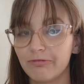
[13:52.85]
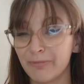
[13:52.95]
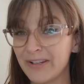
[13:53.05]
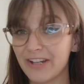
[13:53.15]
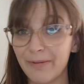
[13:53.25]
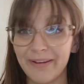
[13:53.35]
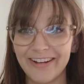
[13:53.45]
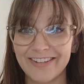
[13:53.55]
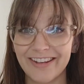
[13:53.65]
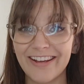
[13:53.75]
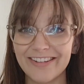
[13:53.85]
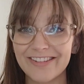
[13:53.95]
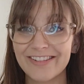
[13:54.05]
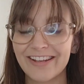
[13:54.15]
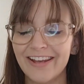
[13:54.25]
For my diabetics,
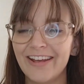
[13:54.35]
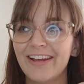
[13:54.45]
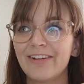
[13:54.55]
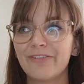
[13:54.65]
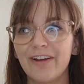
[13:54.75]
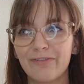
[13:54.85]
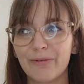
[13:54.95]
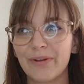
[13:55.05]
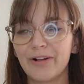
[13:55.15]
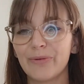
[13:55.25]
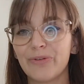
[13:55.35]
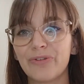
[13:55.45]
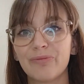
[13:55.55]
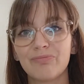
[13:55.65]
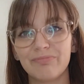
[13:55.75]
yes. For everyone
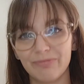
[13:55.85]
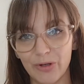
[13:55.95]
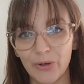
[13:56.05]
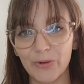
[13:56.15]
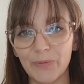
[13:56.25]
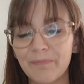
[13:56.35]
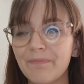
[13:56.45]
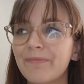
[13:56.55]
else, no.